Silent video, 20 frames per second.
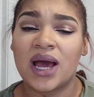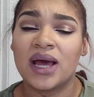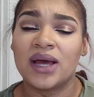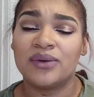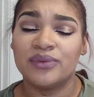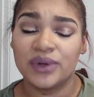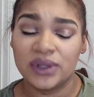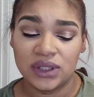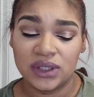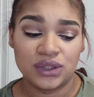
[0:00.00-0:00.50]

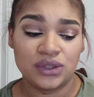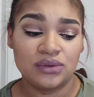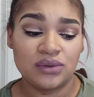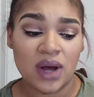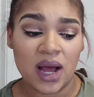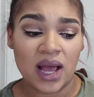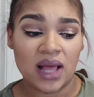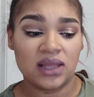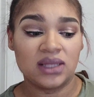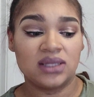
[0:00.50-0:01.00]
I really
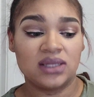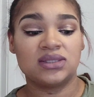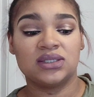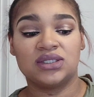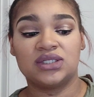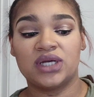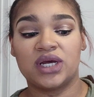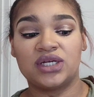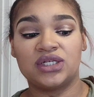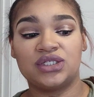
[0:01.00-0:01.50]
do highly
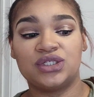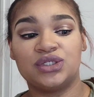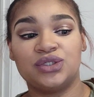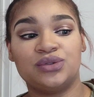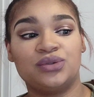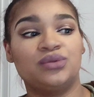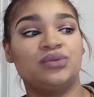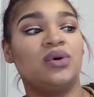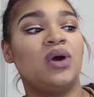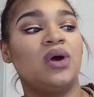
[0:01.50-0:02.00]
suggest
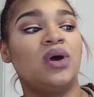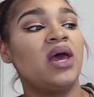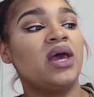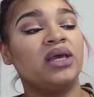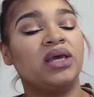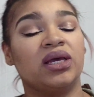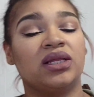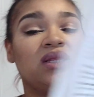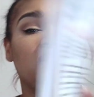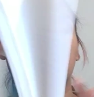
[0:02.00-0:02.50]
you
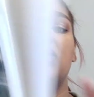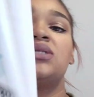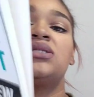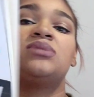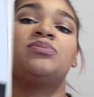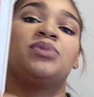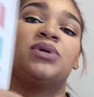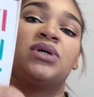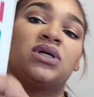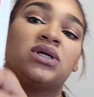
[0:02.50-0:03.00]
get
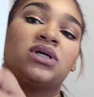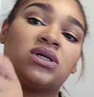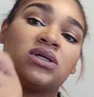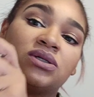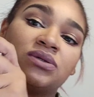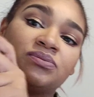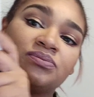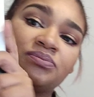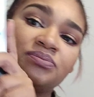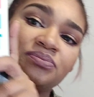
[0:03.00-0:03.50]
this book.
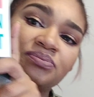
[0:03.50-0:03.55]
